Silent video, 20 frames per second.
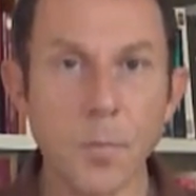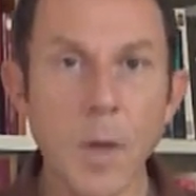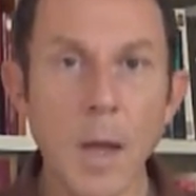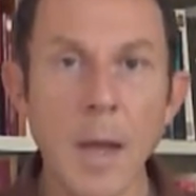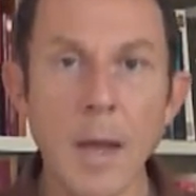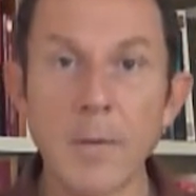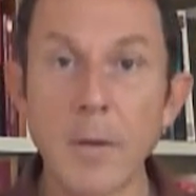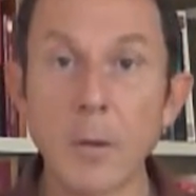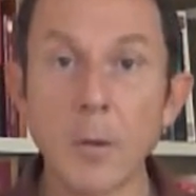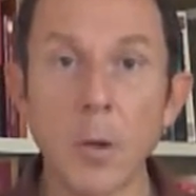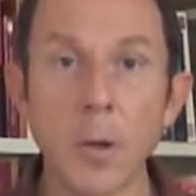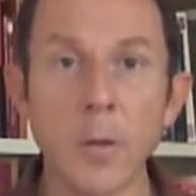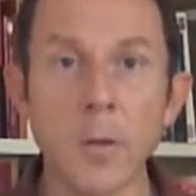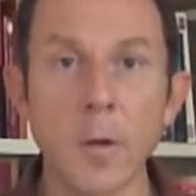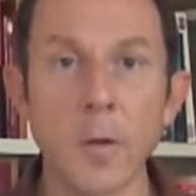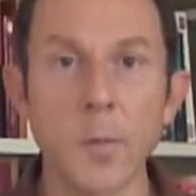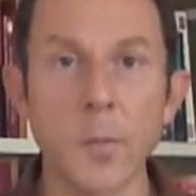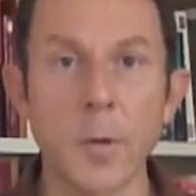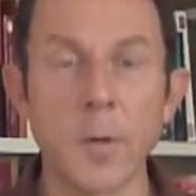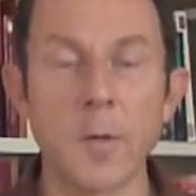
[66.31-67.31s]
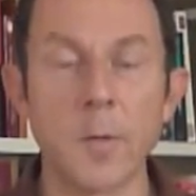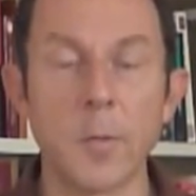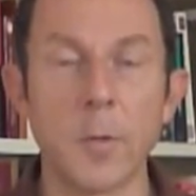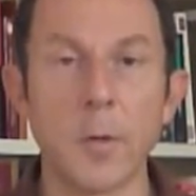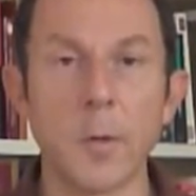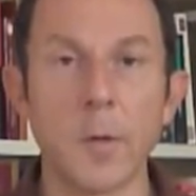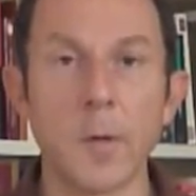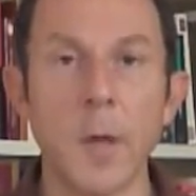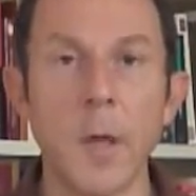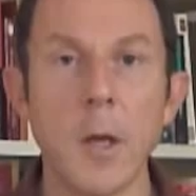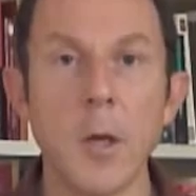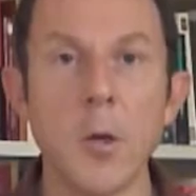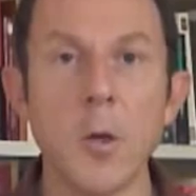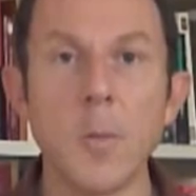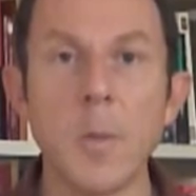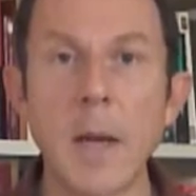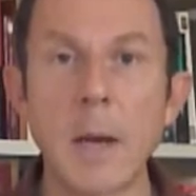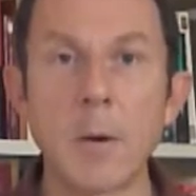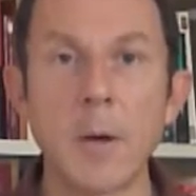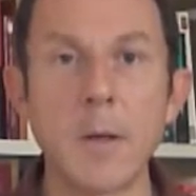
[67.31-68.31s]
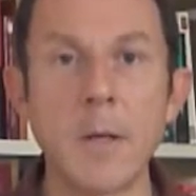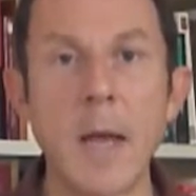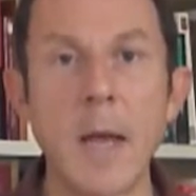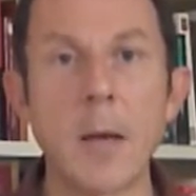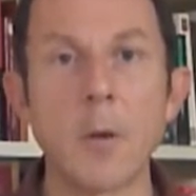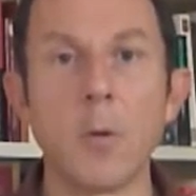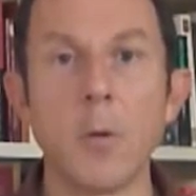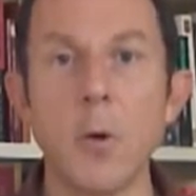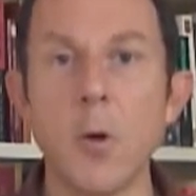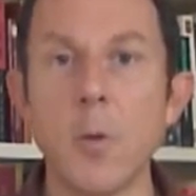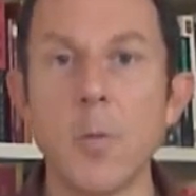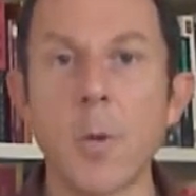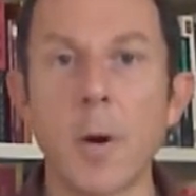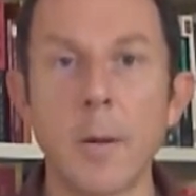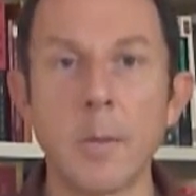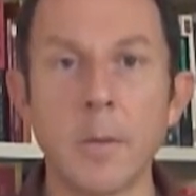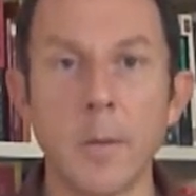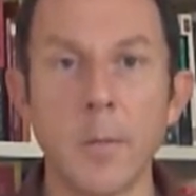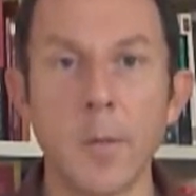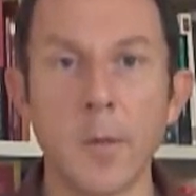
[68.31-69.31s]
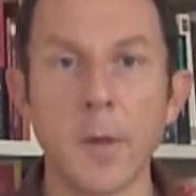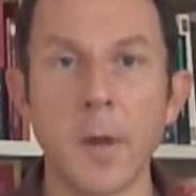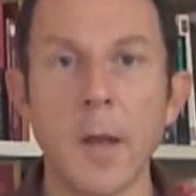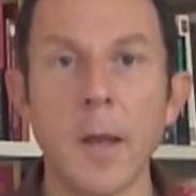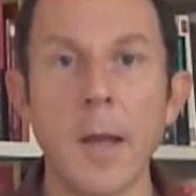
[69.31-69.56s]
having learned those principles, you'd be able to tackle new problems